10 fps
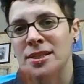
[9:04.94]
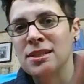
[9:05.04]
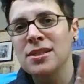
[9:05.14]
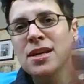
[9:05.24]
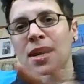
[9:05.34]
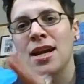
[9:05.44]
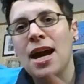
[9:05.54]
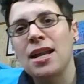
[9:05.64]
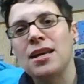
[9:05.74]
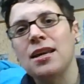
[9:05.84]
places
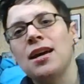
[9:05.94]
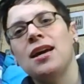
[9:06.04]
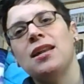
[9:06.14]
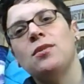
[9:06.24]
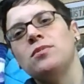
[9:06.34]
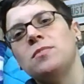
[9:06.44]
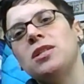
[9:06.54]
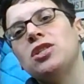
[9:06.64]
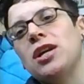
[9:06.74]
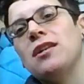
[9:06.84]
had it, and it was
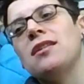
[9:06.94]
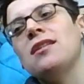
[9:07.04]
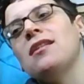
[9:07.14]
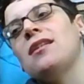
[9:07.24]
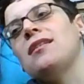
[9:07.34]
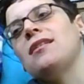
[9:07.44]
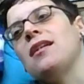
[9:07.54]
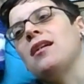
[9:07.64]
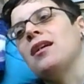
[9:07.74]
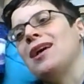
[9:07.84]
being shared, and
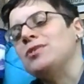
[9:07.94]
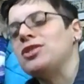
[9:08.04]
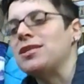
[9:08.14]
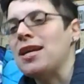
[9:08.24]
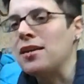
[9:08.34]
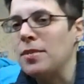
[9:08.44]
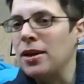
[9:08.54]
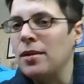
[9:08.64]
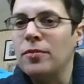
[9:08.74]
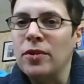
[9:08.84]
uh, I was just tagged
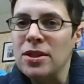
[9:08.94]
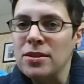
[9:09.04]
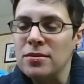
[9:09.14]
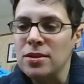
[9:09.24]
by a couple friends.